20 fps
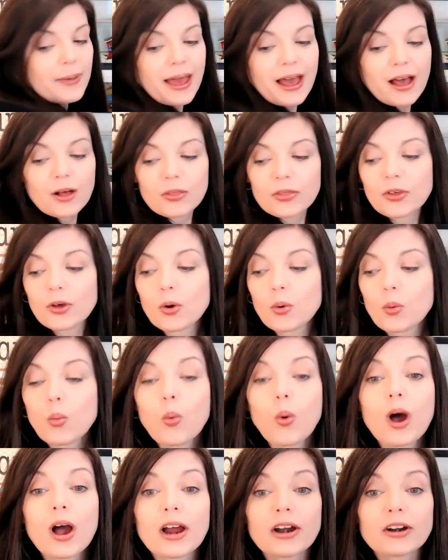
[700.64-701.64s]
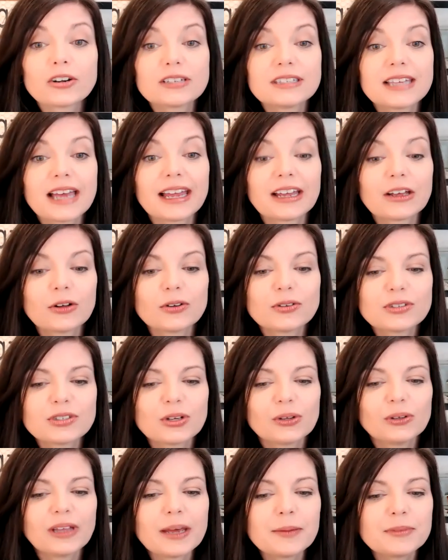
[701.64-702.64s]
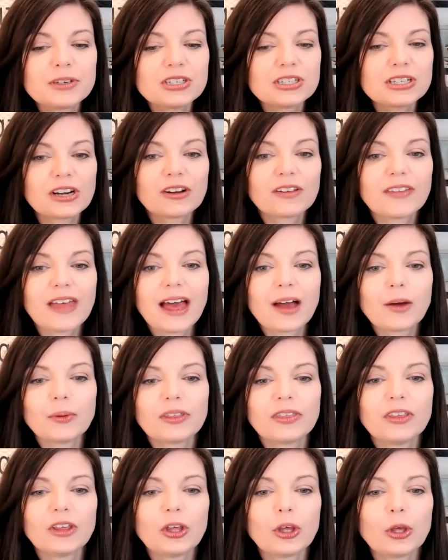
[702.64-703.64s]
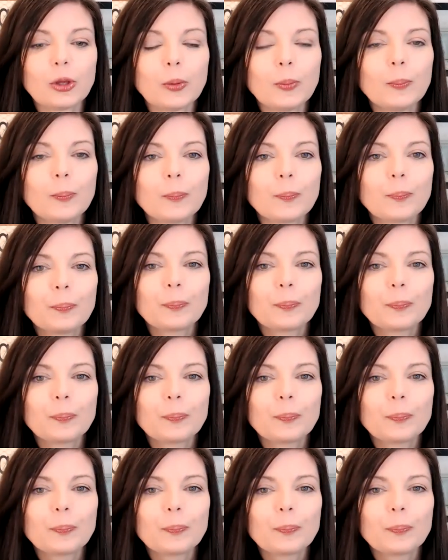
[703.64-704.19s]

about the water cycle. So let me share that with you.